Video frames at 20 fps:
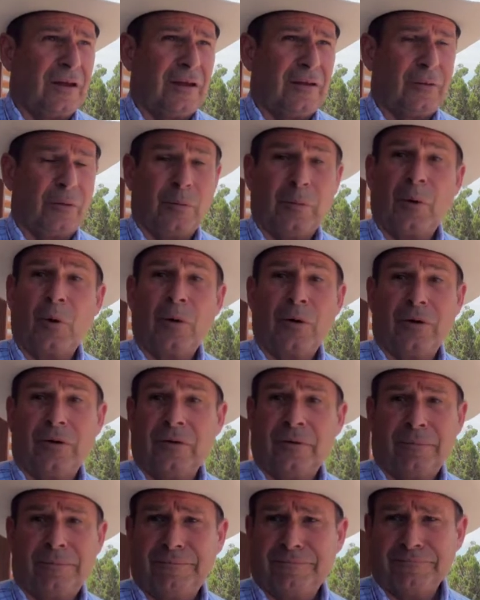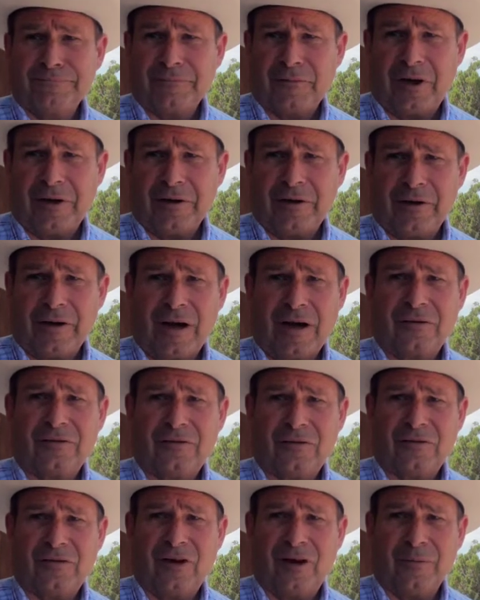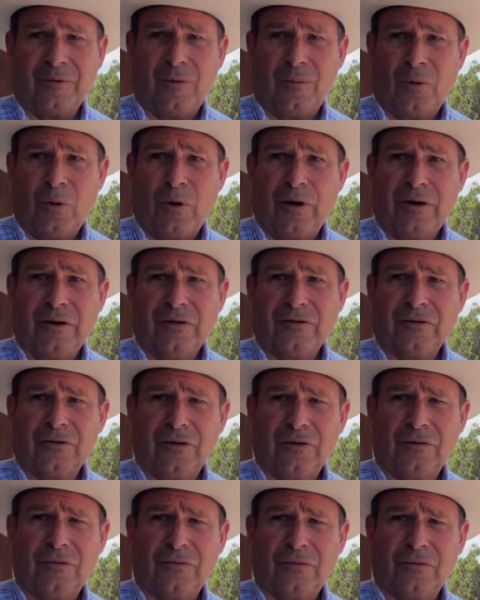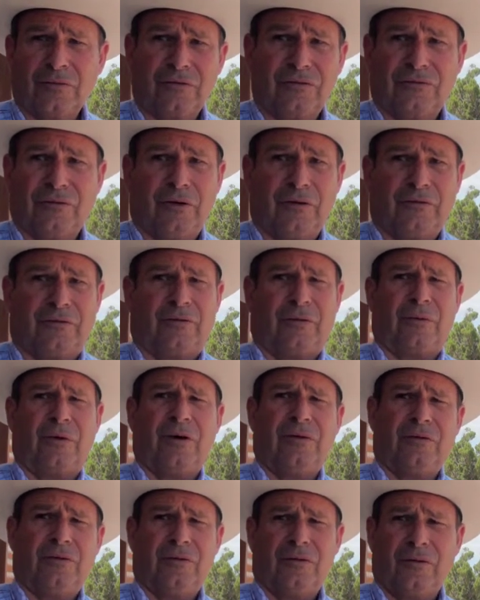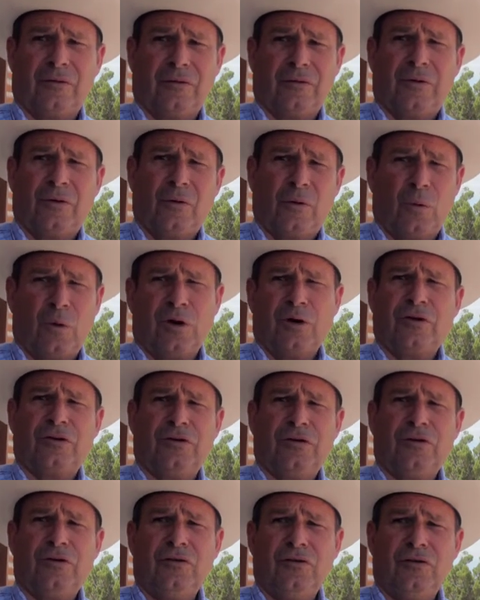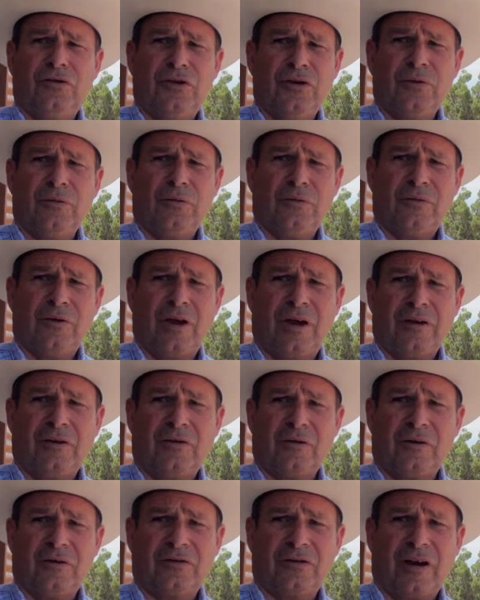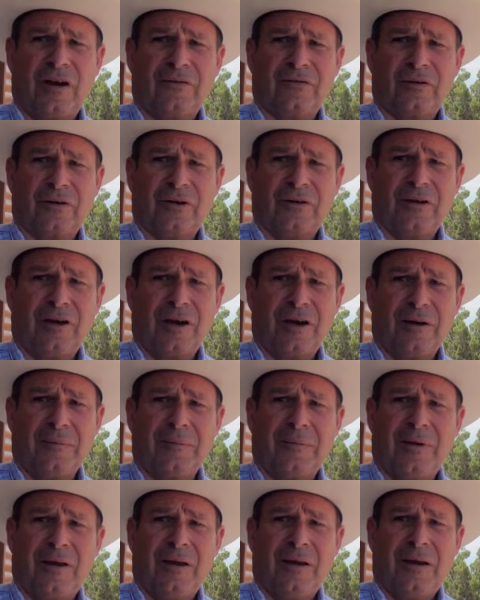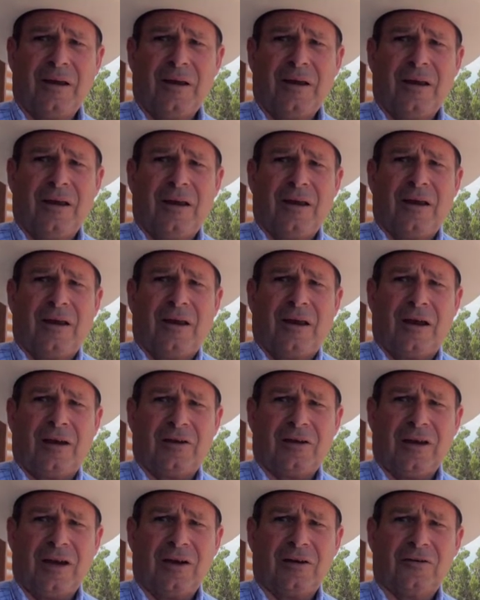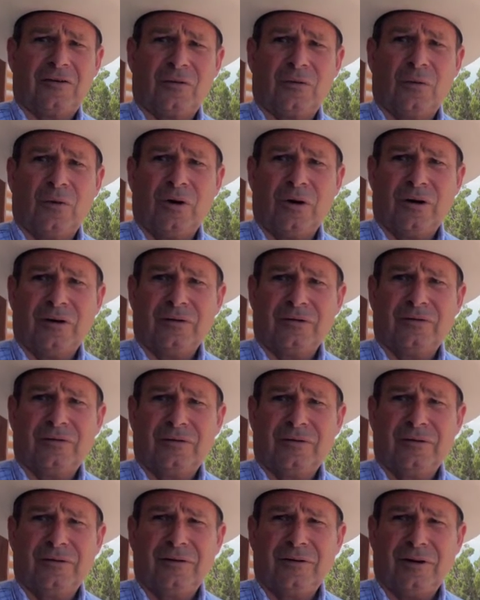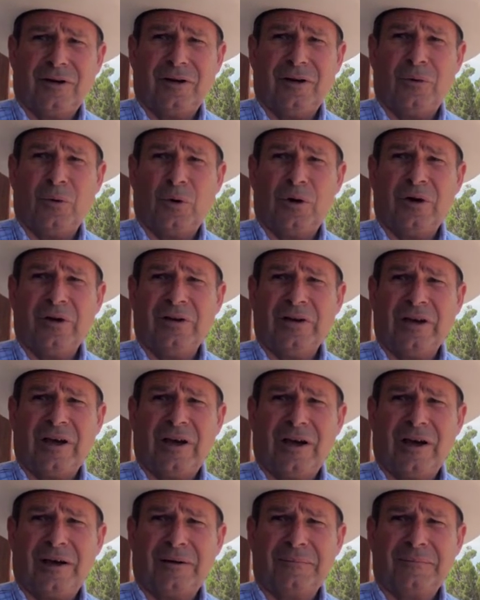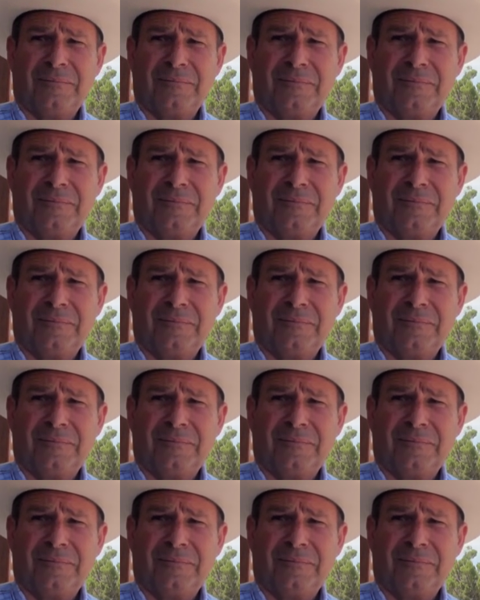The reporter later asked the same old boy, he says, "So Reginald, where should you shoot dangerous African game?" And the answer was, anywhere in the eye.